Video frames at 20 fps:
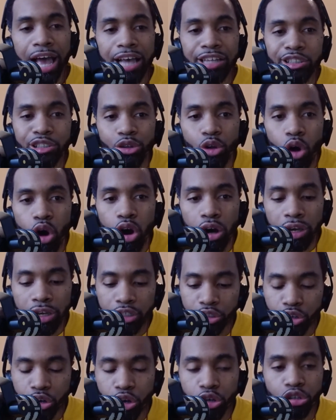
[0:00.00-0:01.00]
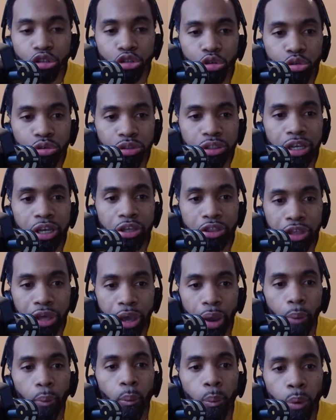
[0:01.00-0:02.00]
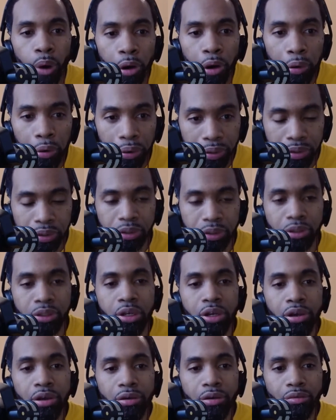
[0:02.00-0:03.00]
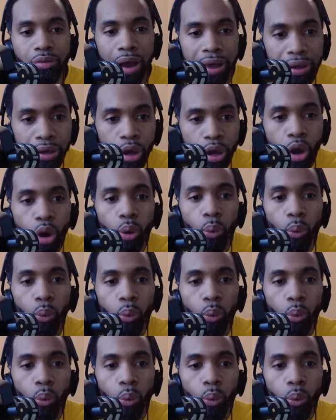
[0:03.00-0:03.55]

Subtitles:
as long as you're using their works, right?